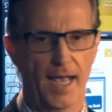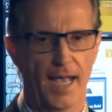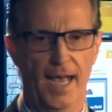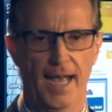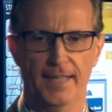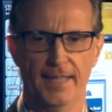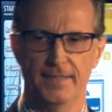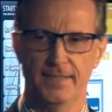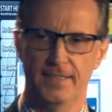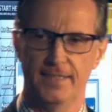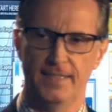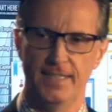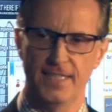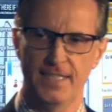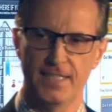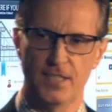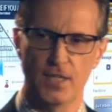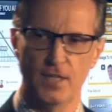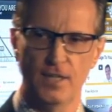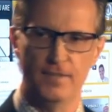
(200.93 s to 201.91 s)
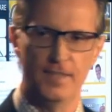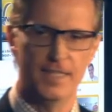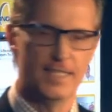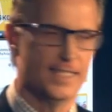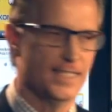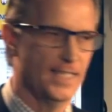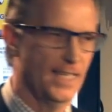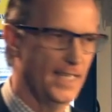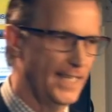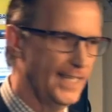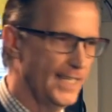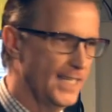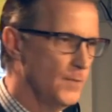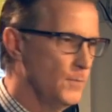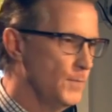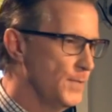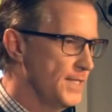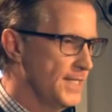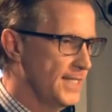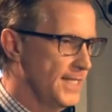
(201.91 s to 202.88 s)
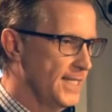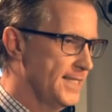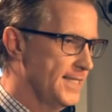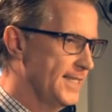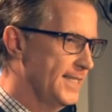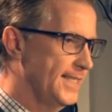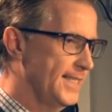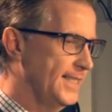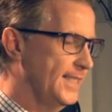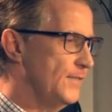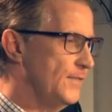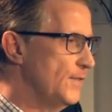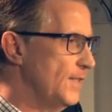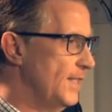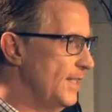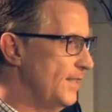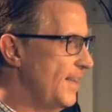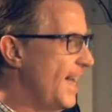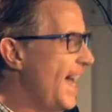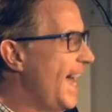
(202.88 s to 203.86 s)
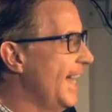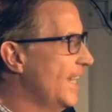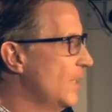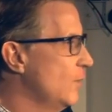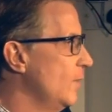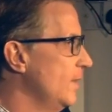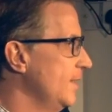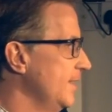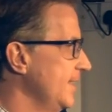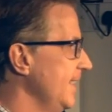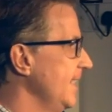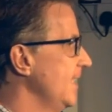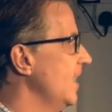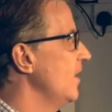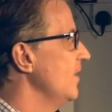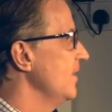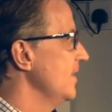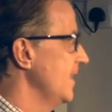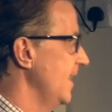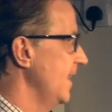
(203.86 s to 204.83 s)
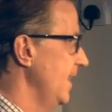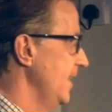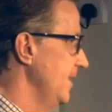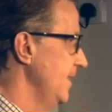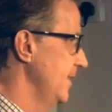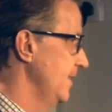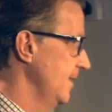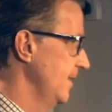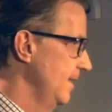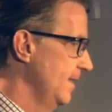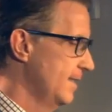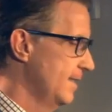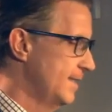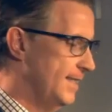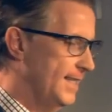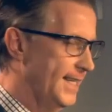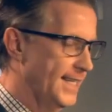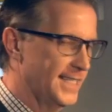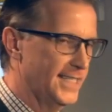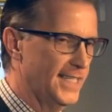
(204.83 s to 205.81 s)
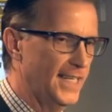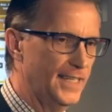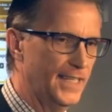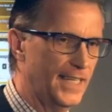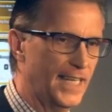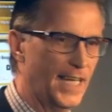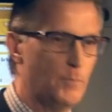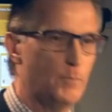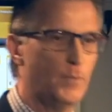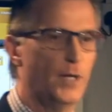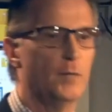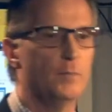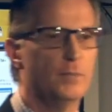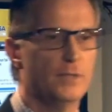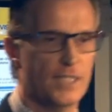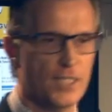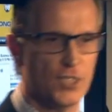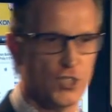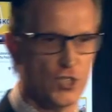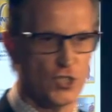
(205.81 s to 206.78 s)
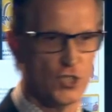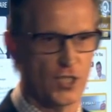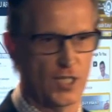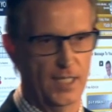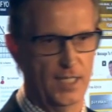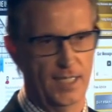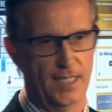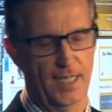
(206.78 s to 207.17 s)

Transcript: And this service encompasses the delivery of high quality content to the extent that I publish